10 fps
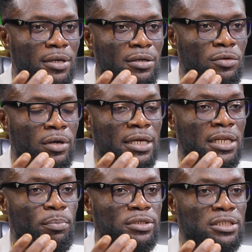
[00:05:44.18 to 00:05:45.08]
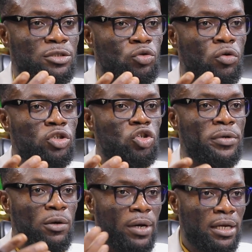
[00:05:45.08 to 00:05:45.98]
not in the position to continue
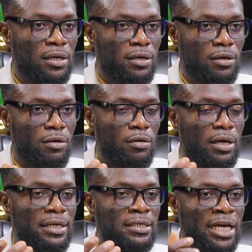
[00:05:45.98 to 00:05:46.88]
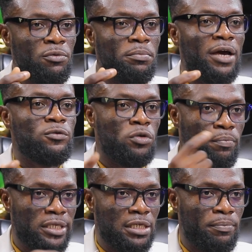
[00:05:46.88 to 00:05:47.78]
with the work, then we may have to
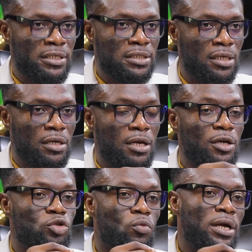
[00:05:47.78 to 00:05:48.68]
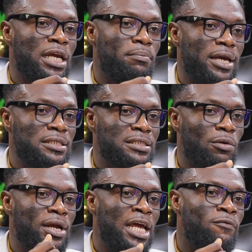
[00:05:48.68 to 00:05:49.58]
replace the person. So what it means is that
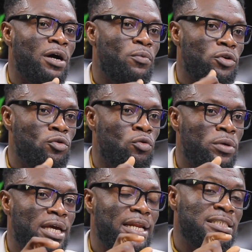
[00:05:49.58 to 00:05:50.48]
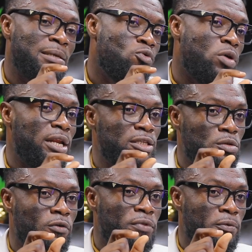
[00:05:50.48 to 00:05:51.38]
whatever we do, we get the same quality
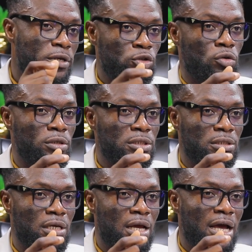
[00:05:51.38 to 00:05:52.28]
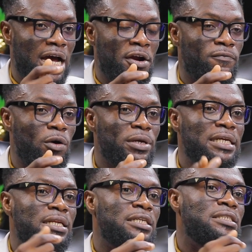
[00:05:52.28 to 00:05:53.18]
of the resource, however,
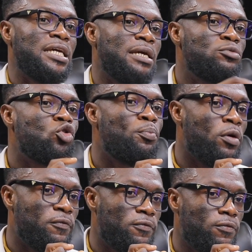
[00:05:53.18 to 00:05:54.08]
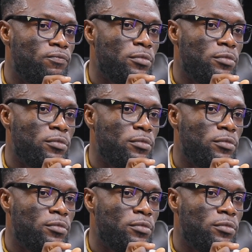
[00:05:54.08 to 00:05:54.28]
within the same scope of